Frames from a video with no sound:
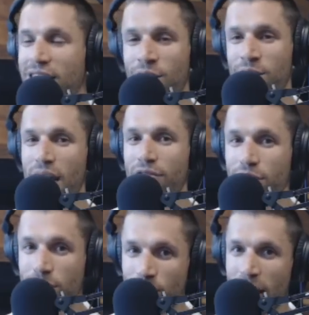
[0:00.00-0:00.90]

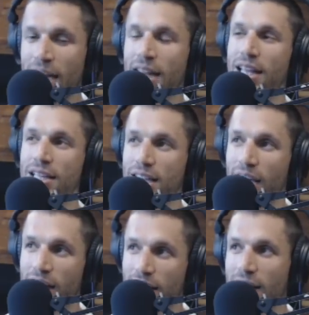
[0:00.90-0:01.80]
Never doing anything to
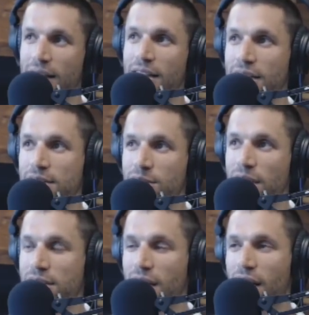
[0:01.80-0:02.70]
kind of lengthen and
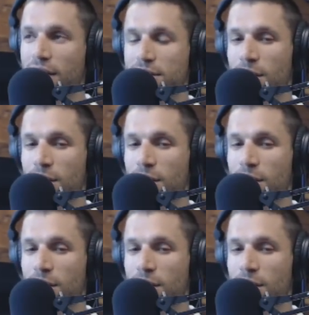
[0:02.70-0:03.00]
stretch it out.